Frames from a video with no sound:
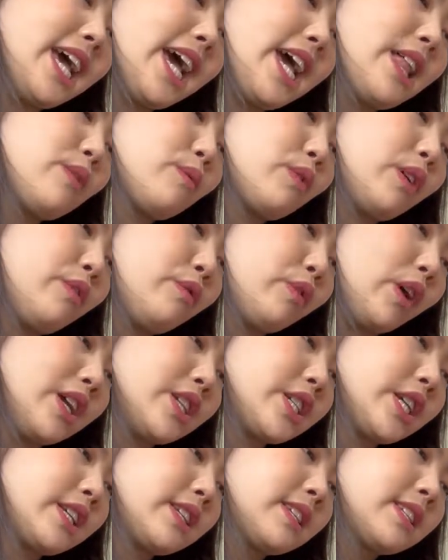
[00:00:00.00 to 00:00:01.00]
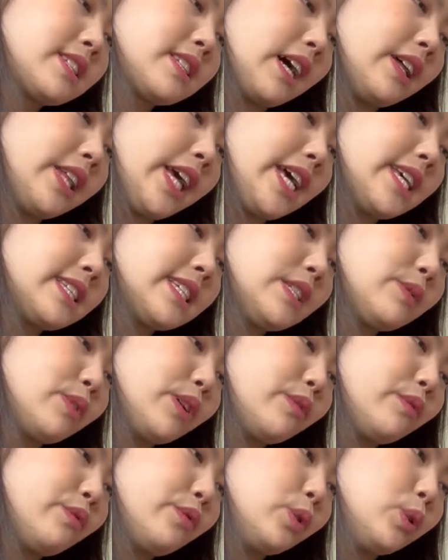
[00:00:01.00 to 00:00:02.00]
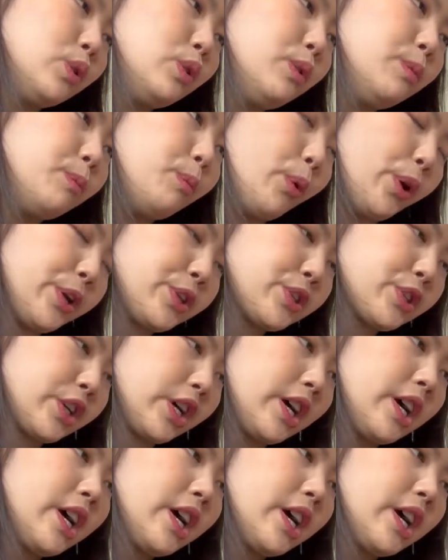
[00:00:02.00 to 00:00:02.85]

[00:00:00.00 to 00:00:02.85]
and Refreshing Sun Essence with Full Moisture.